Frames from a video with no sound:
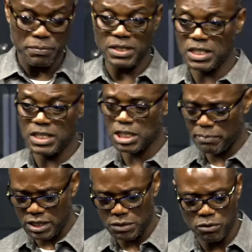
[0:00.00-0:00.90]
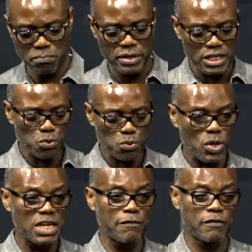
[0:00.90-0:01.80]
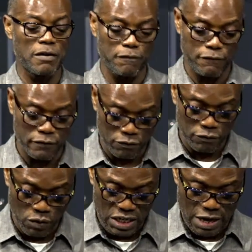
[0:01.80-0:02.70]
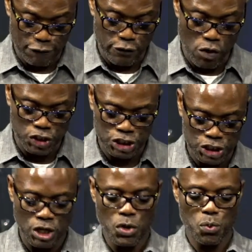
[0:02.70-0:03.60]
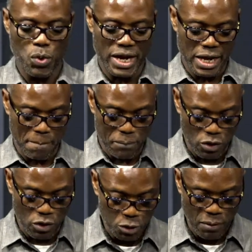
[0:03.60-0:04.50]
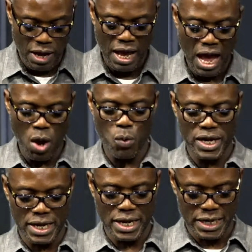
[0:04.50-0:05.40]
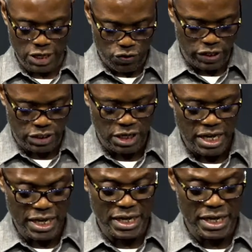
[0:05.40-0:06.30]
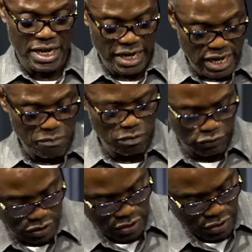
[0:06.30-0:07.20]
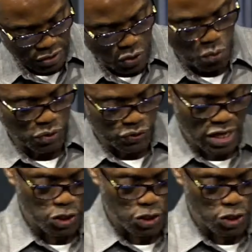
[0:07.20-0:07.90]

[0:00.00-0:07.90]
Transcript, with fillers: being displaced, but a place where they can flourish, where they can prosper, and where they can increase. In the name of Jesus, we thank